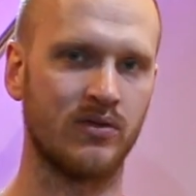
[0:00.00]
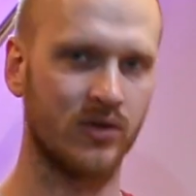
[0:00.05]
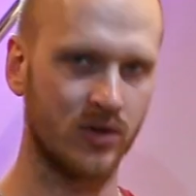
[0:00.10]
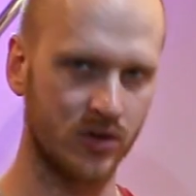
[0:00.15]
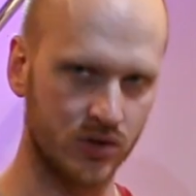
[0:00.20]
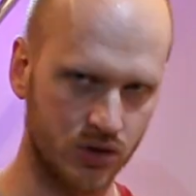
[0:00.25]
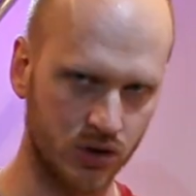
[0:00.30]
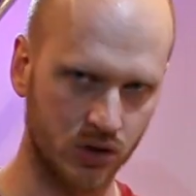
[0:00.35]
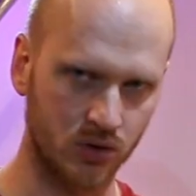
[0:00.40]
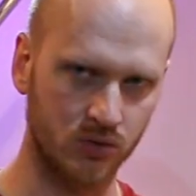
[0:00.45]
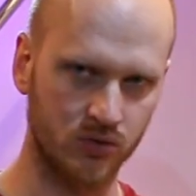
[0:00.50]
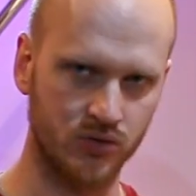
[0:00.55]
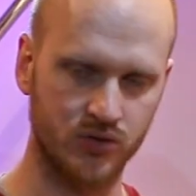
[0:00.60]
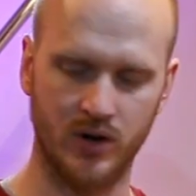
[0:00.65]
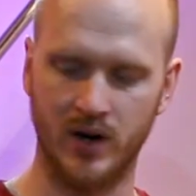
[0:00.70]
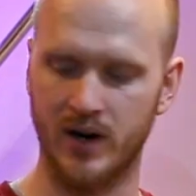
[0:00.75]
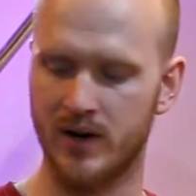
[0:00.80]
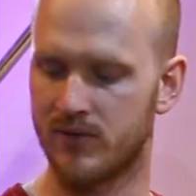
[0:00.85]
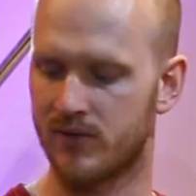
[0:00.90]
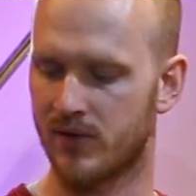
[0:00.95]
For a dual
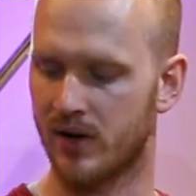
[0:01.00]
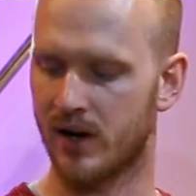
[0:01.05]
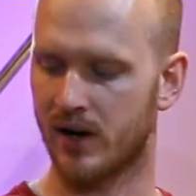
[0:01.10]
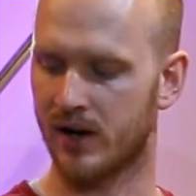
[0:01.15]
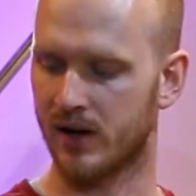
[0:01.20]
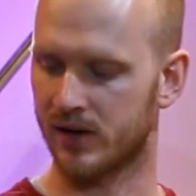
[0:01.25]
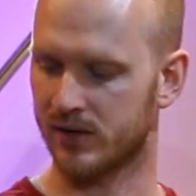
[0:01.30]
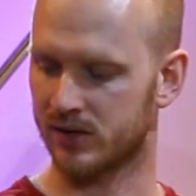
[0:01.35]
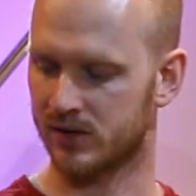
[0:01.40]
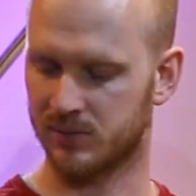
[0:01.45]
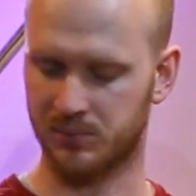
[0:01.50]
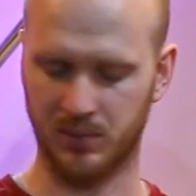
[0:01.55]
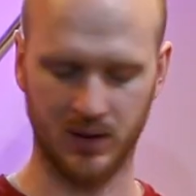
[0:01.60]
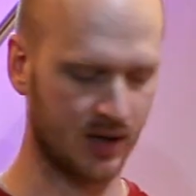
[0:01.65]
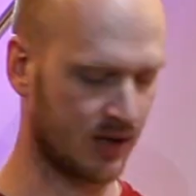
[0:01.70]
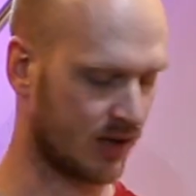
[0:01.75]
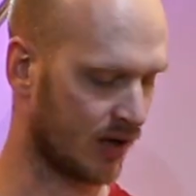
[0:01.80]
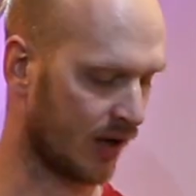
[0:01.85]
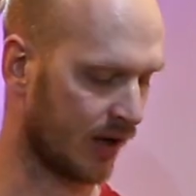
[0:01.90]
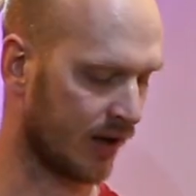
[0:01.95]
driver
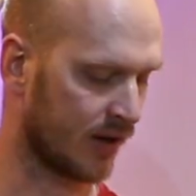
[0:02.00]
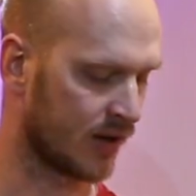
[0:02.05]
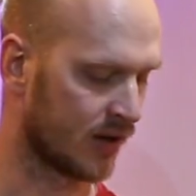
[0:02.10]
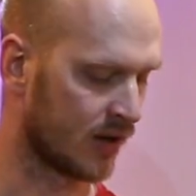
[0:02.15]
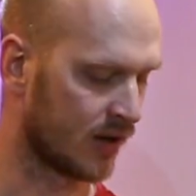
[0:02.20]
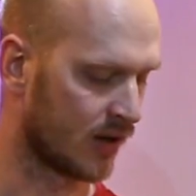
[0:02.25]
speaker,